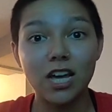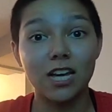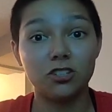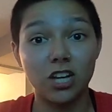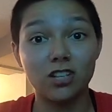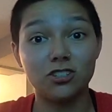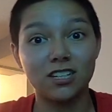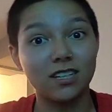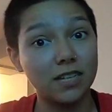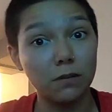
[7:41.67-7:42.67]
and change is
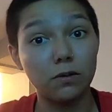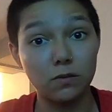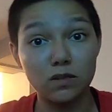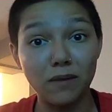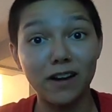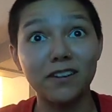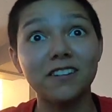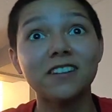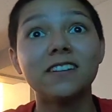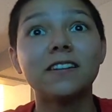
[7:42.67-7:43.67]
going to keep you inspired,